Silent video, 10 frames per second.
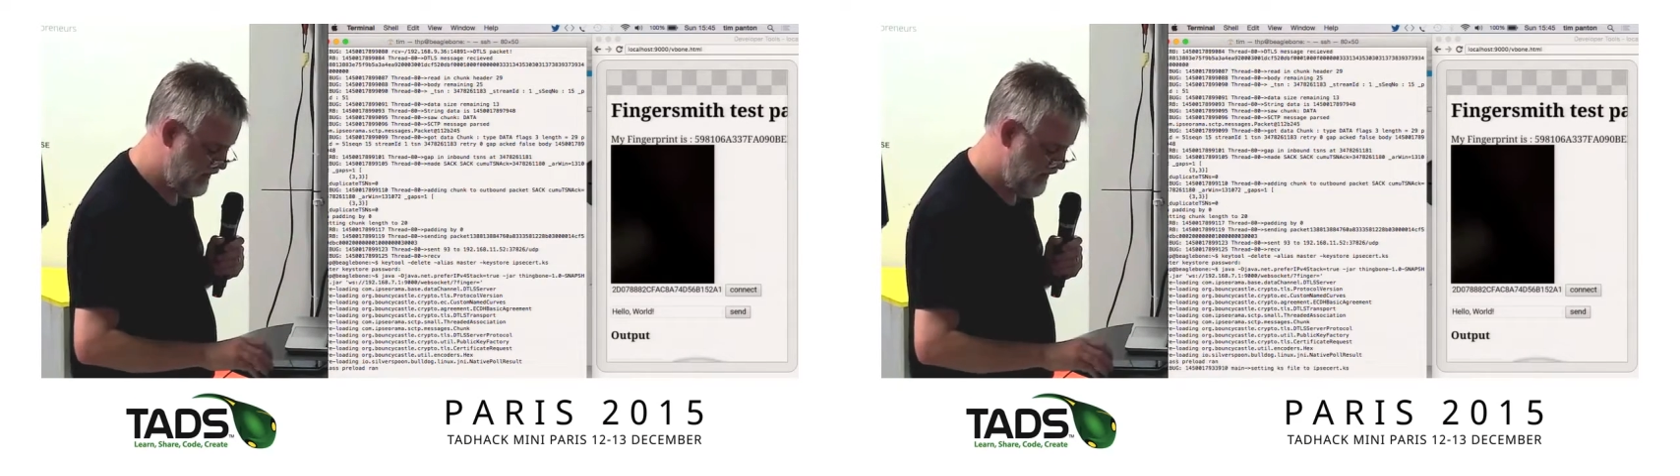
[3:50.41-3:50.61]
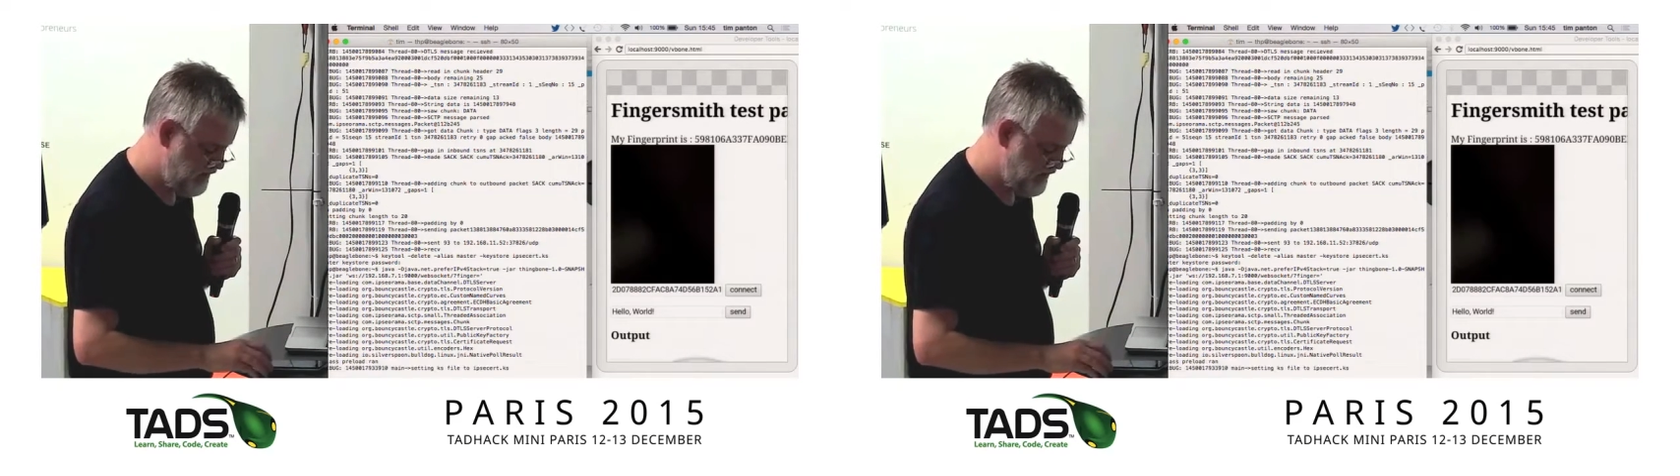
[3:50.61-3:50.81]

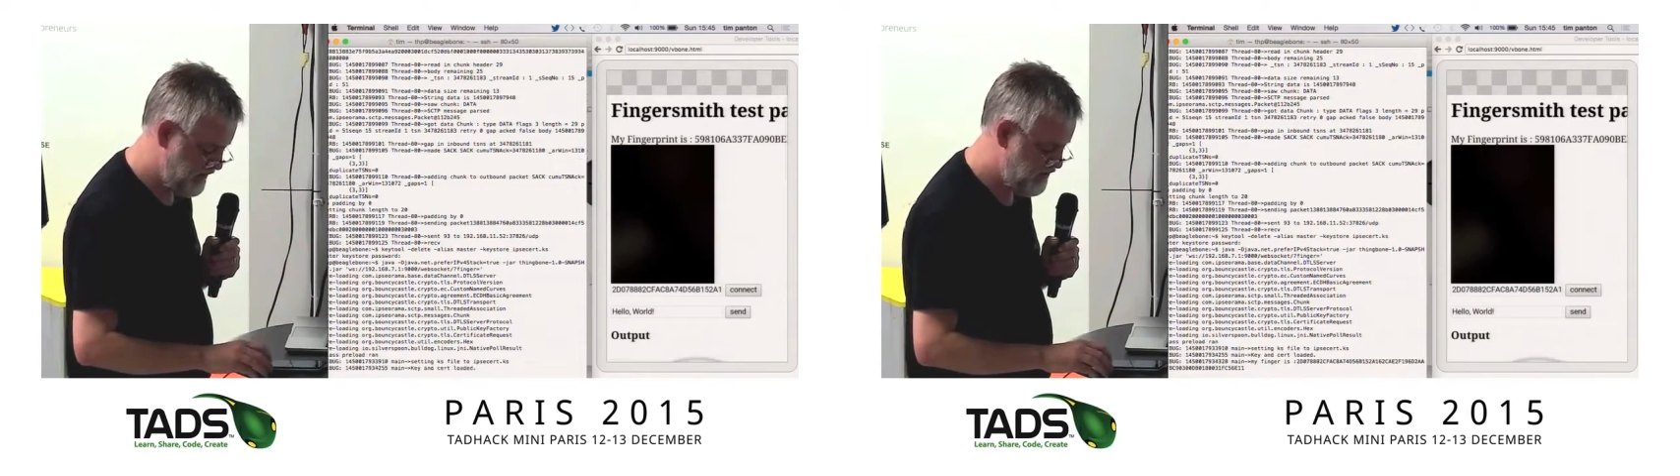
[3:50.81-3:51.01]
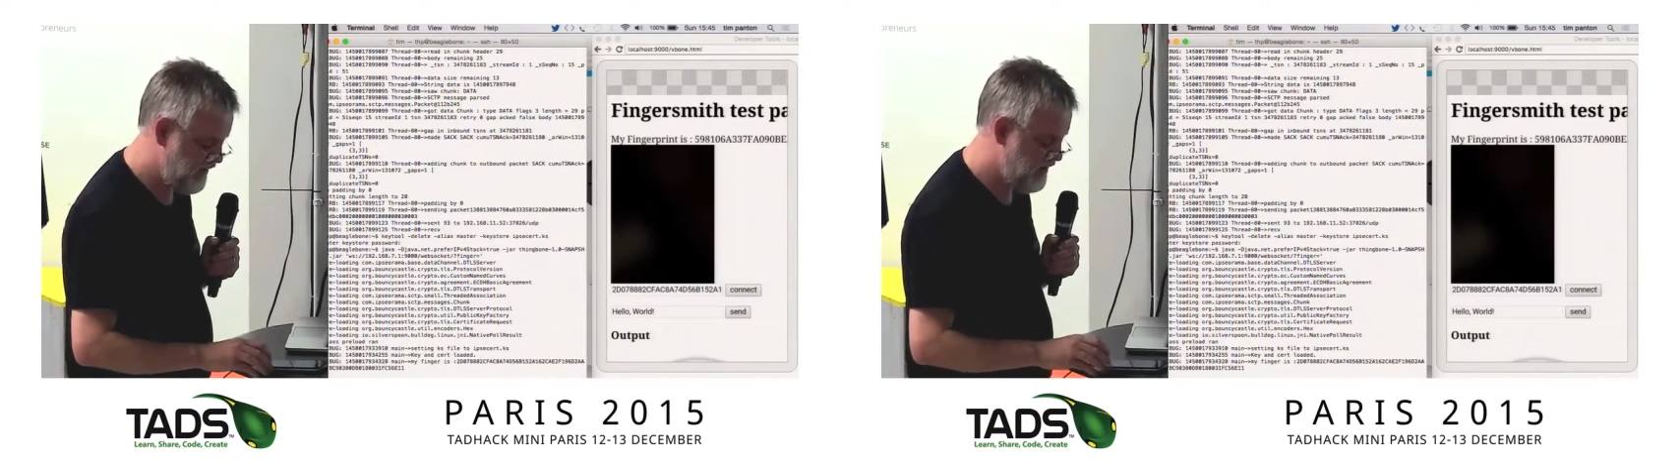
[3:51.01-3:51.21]
going to have to
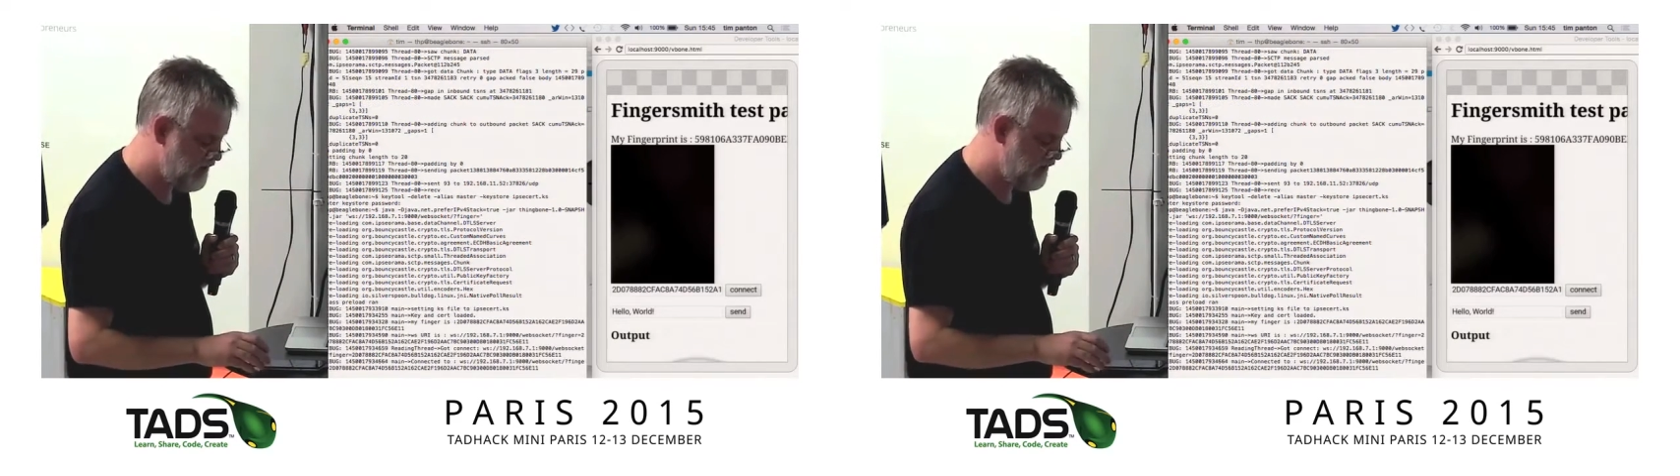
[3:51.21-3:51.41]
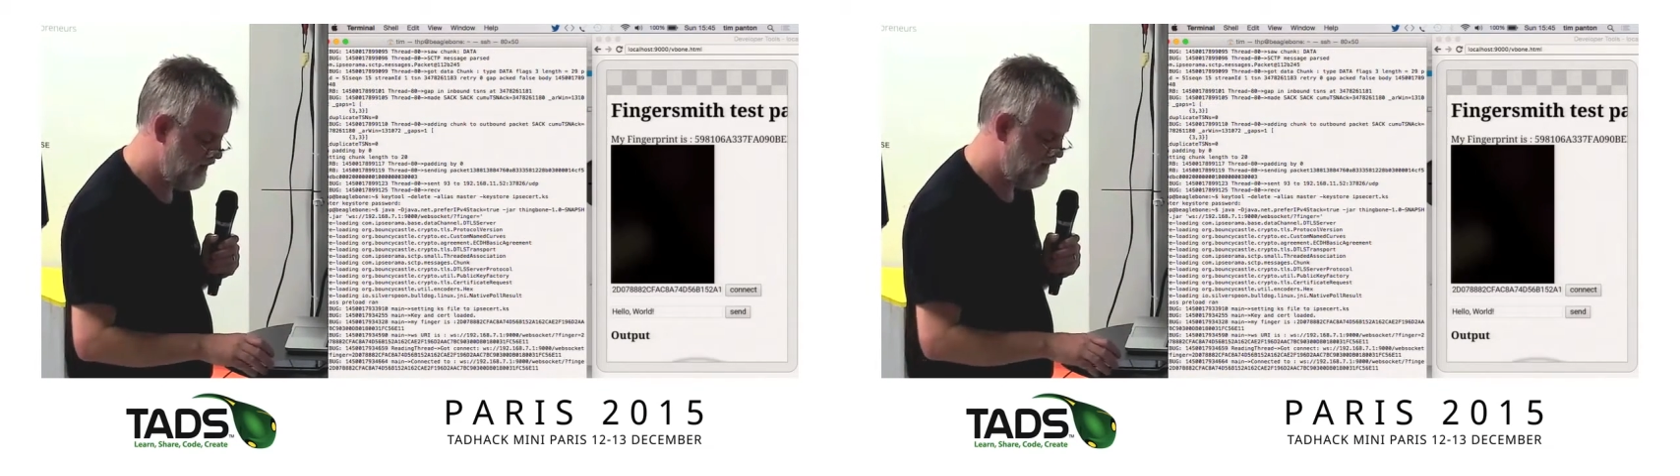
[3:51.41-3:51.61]

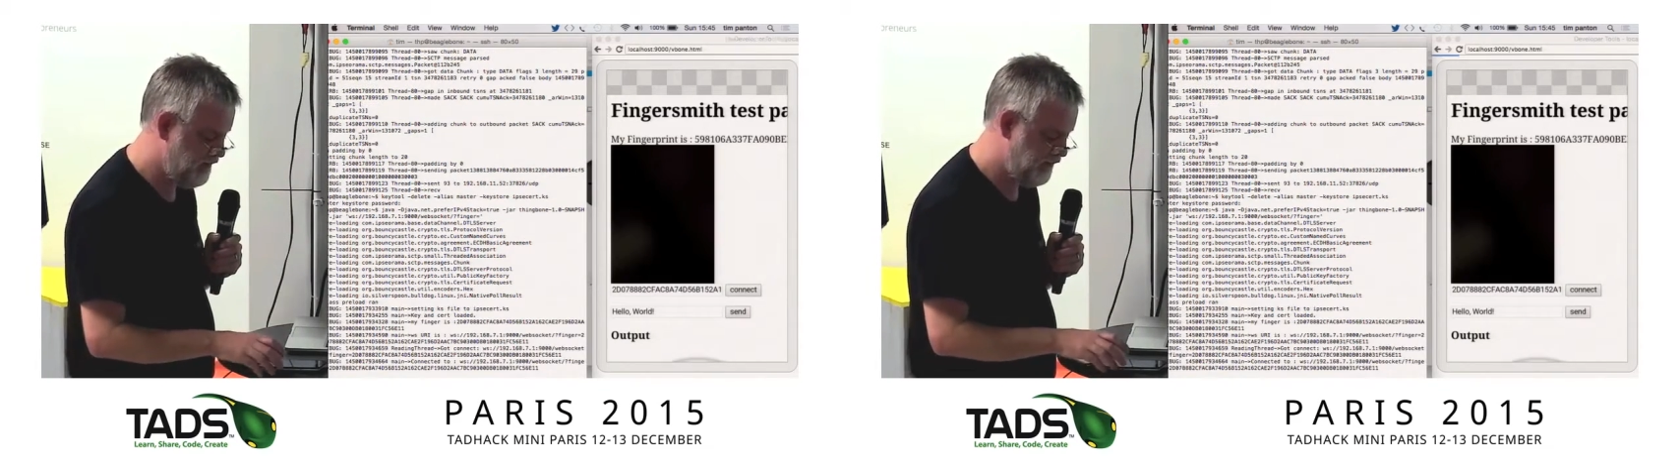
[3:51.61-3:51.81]
exchange one.